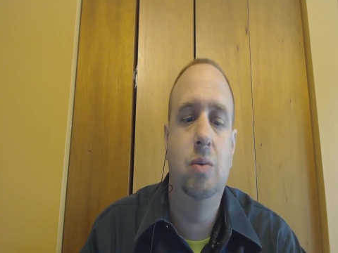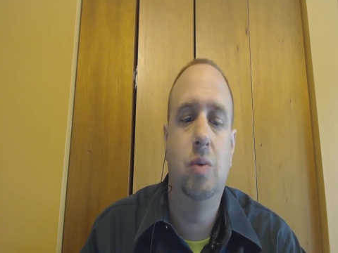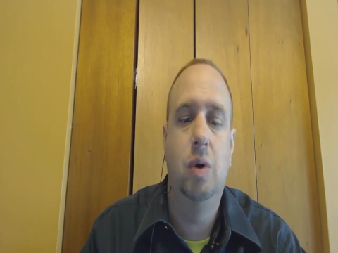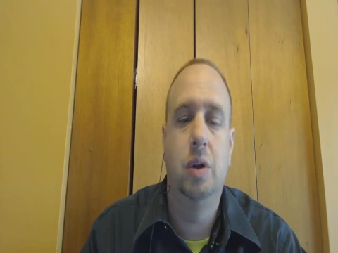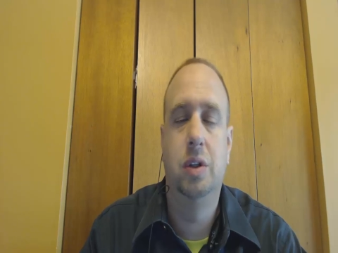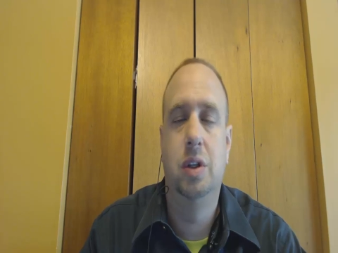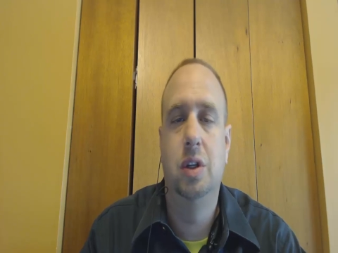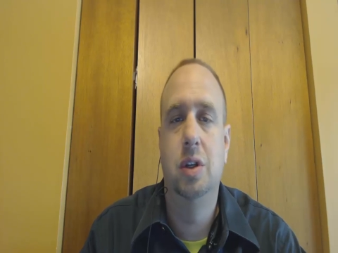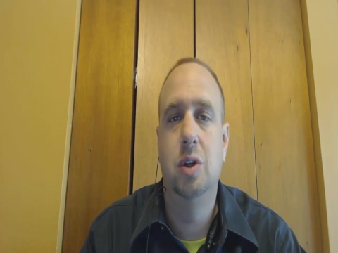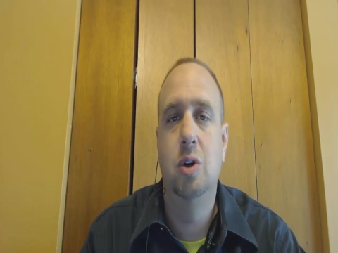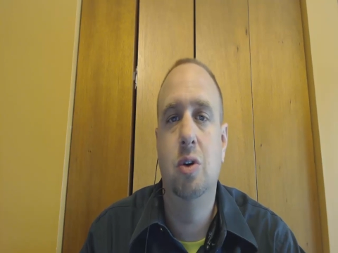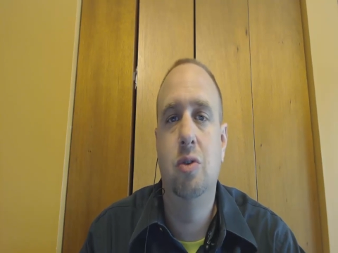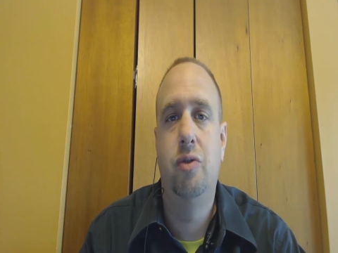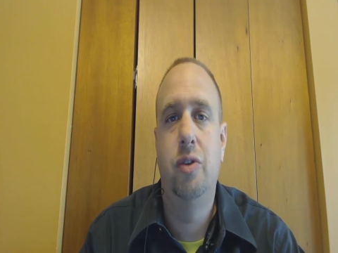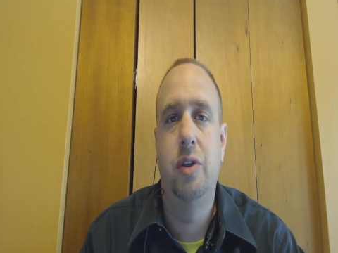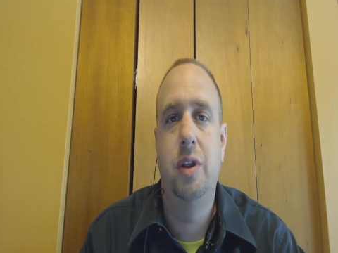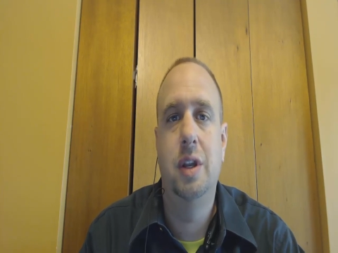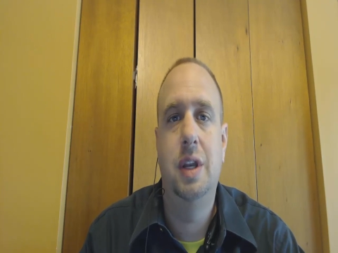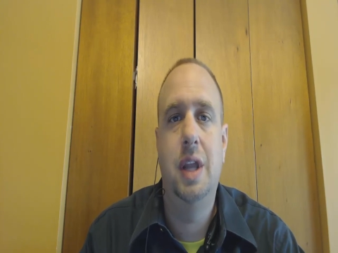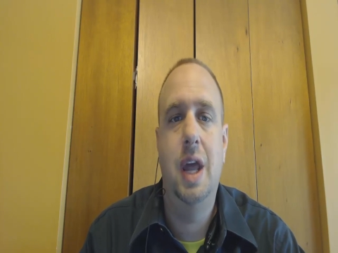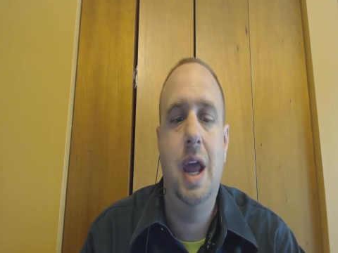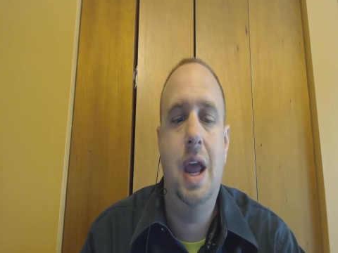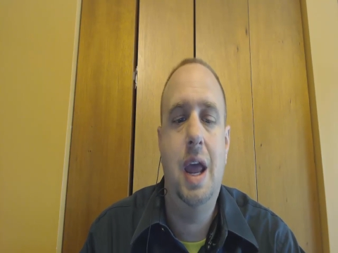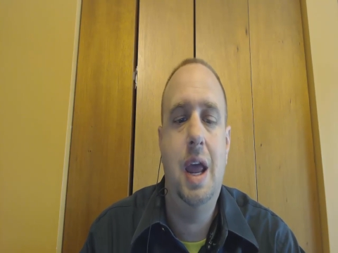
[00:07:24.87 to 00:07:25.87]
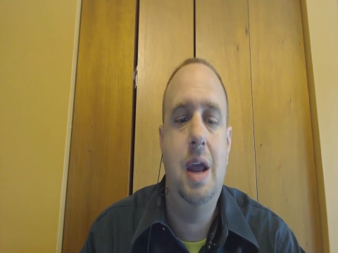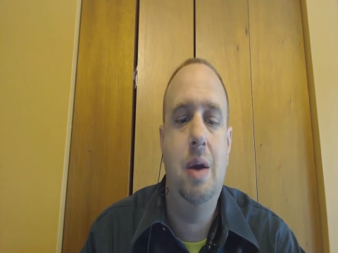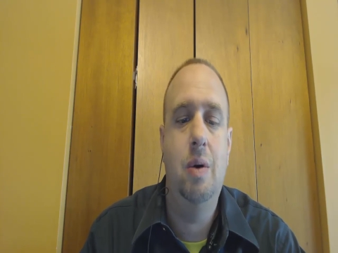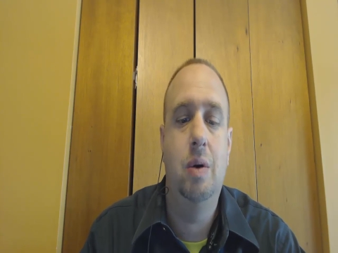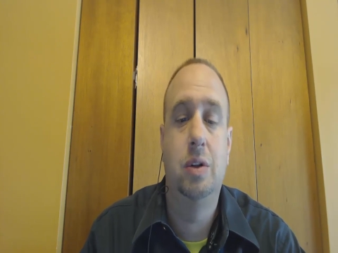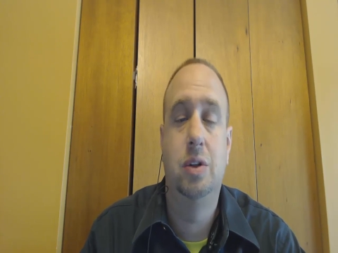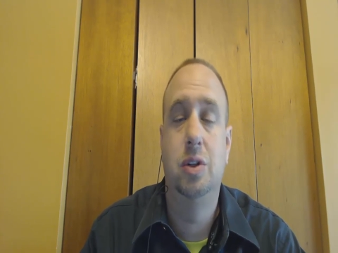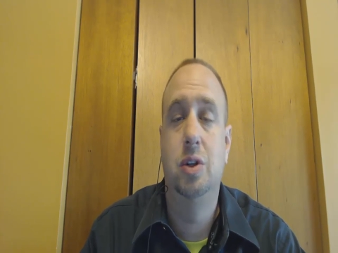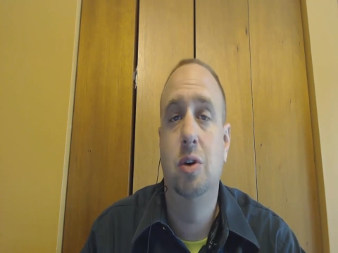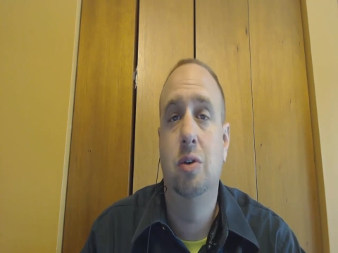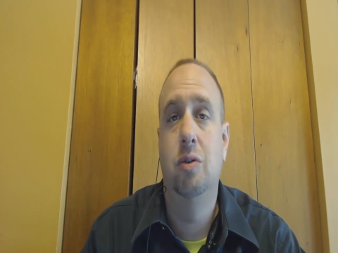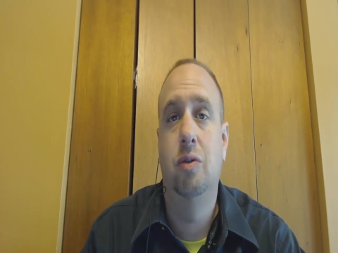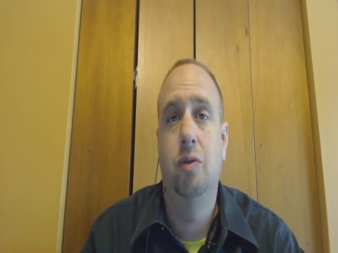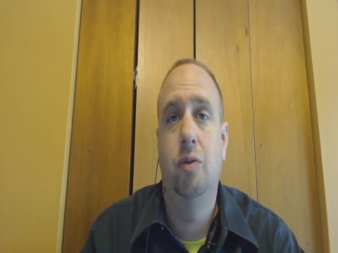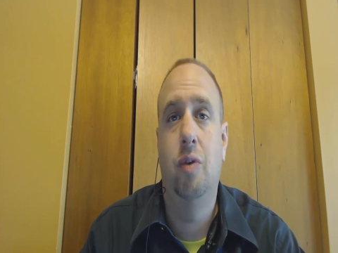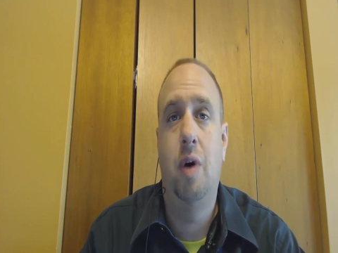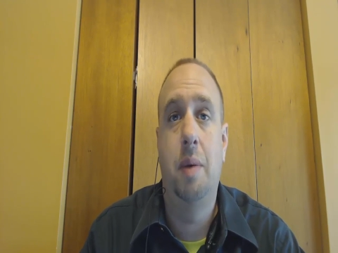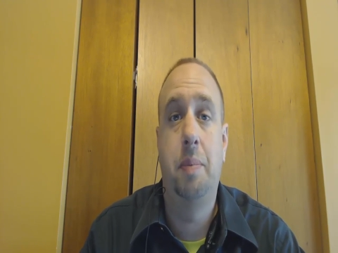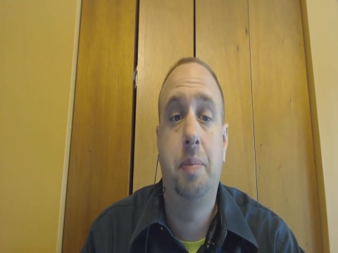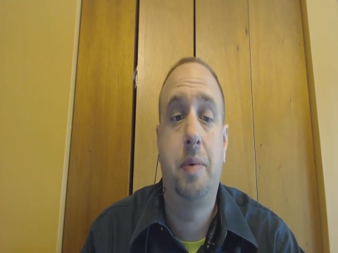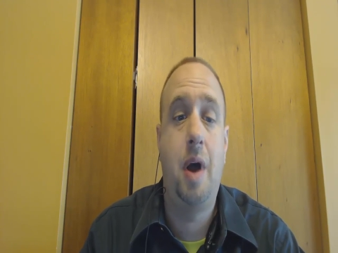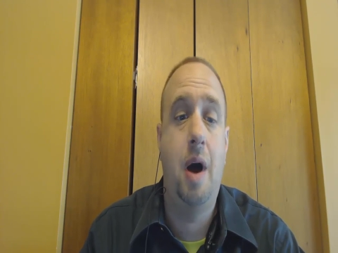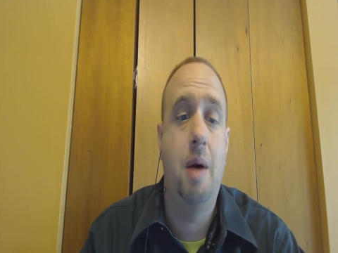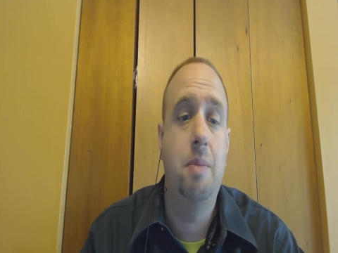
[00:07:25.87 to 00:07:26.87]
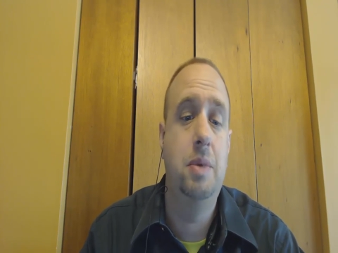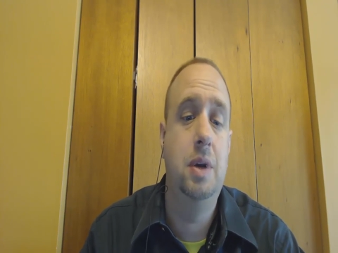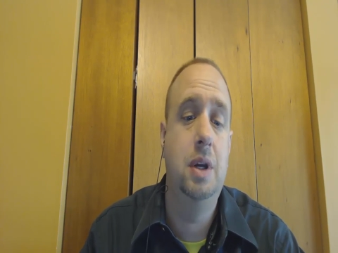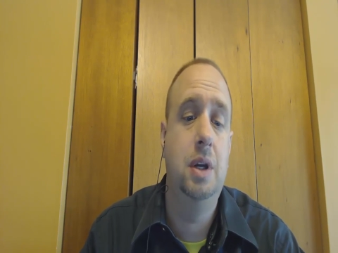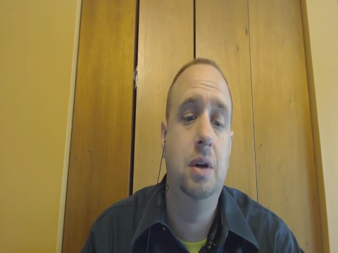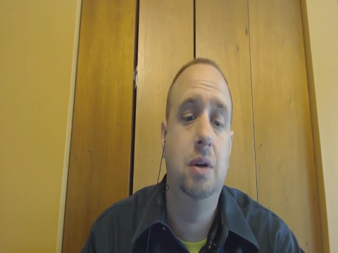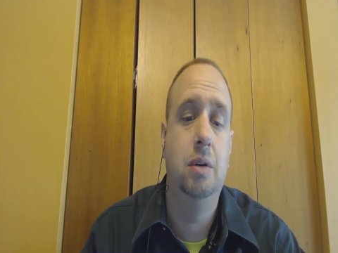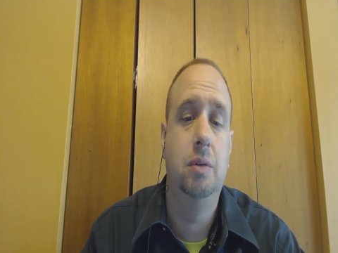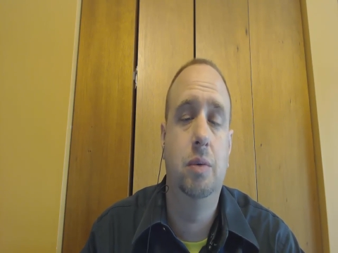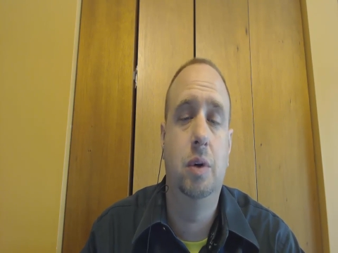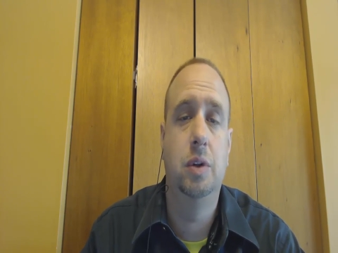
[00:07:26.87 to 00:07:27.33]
What to do for the day, what to do upcoming,